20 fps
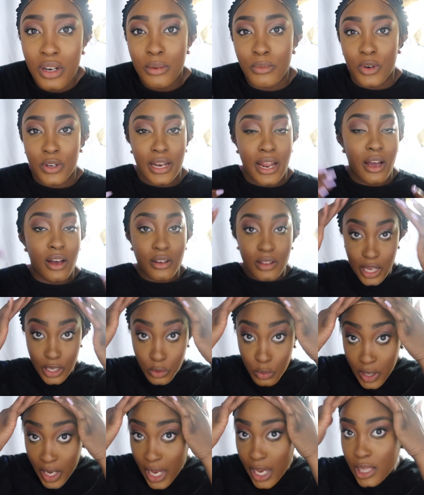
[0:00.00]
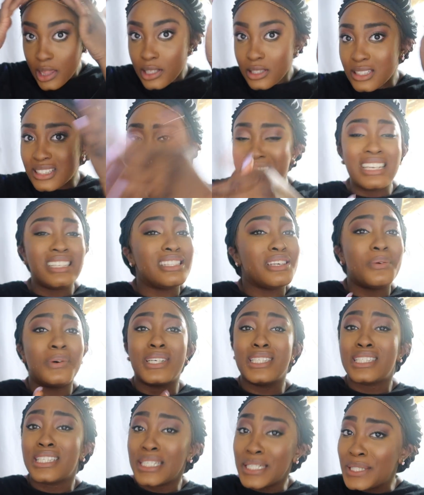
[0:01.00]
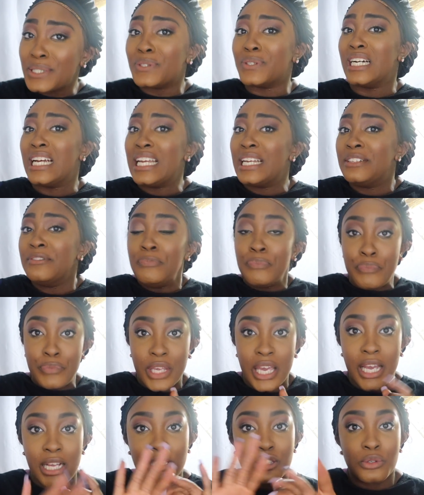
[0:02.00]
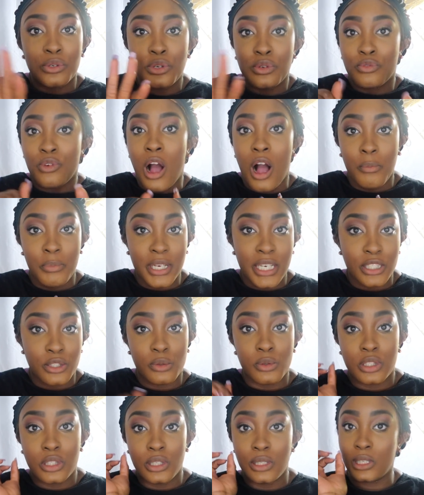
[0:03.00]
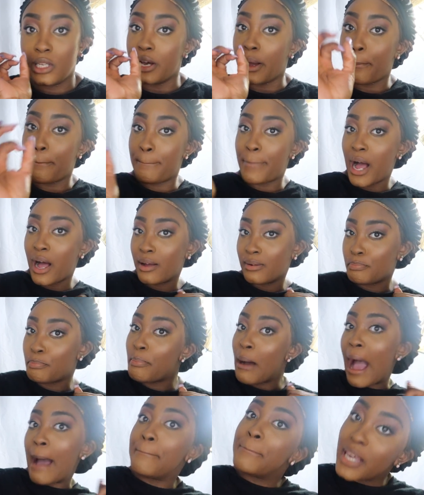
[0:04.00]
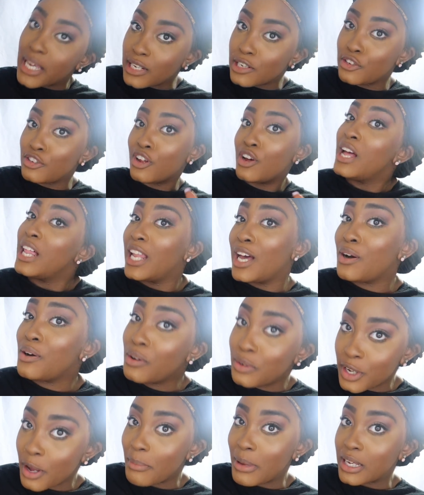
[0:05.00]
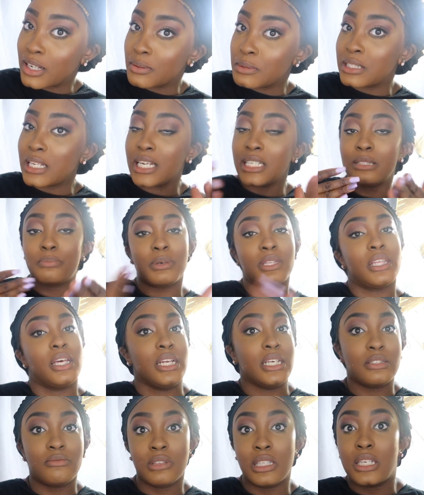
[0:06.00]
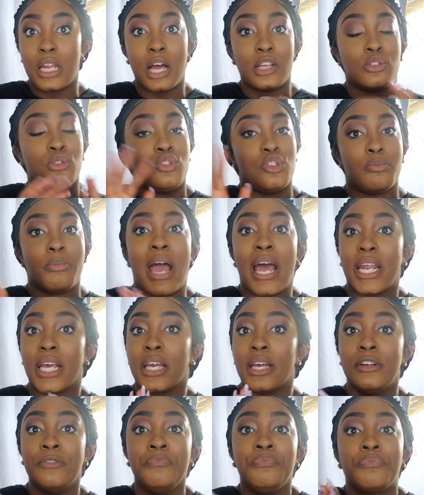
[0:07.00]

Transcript: Come on now, like, this is an easy one too. Can't do you wrong because you still look popping. You know, oh, your makeup's nice, but then it's really not too dramatic.